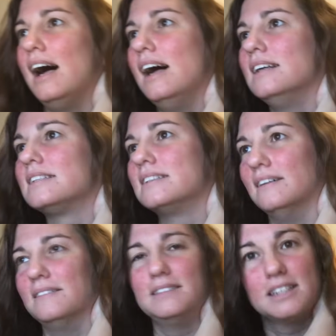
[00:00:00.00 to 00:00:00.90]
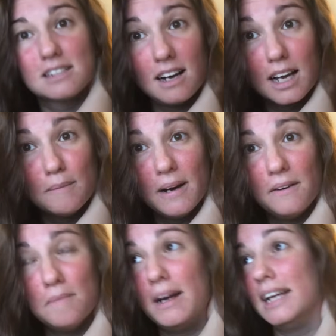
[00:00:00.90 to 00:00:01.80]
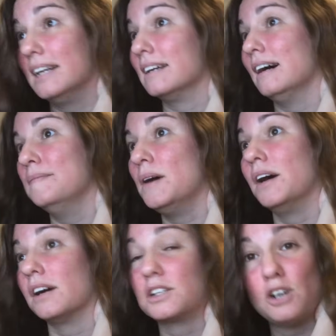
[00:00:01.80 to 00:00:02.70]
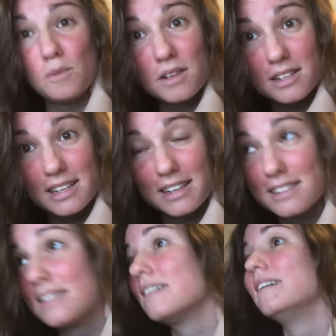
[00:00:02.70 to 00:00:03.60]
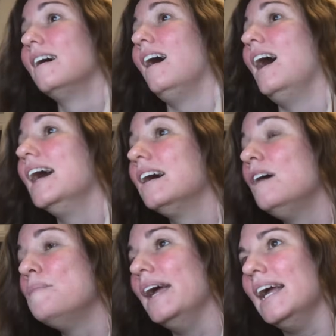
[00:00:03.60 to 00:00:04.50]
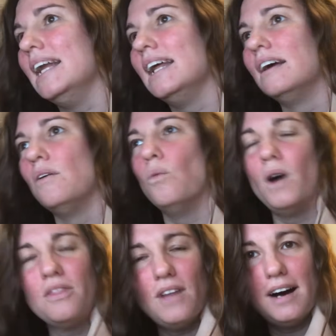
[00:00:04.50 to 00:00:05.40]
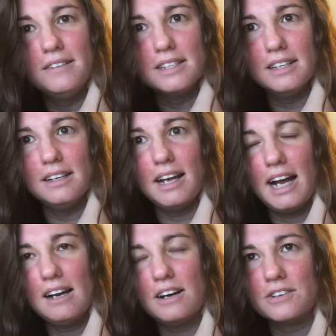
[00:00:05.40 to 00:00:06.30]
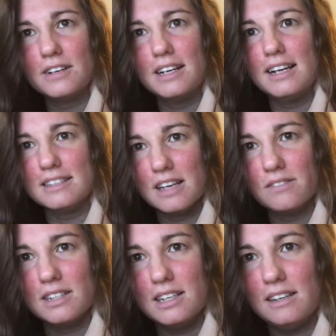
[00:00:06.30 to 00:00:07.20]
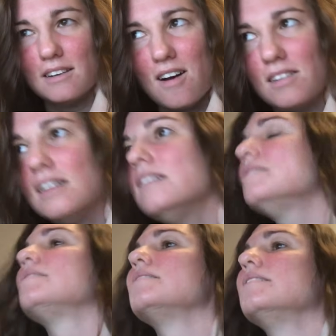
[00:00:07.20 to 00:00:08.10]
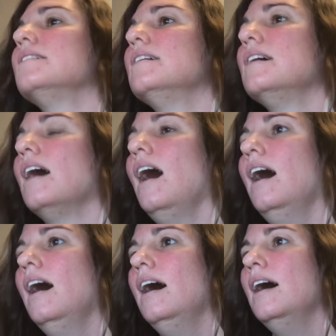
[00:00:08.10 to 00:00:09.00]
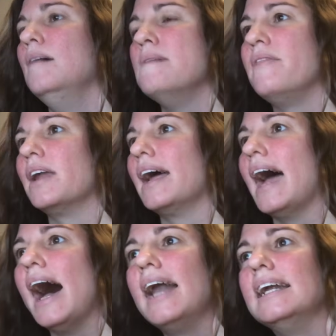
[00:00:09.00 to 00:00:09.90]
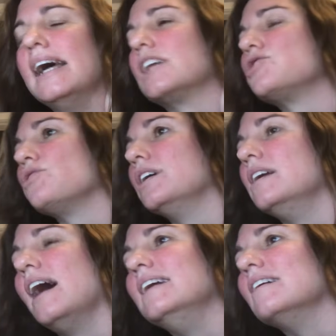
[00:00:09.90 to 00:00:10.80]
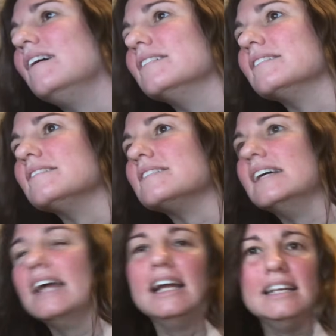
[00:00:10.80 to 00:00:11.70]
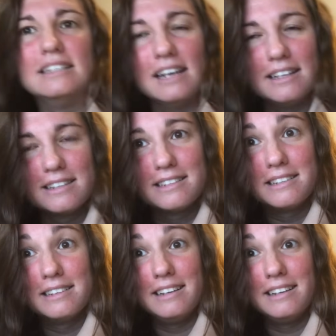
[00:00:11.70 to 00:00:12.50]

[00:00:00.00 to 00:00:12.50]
So let's talk about my income. On October the 6th, I got paid $1,817. And then I had an extra $9.80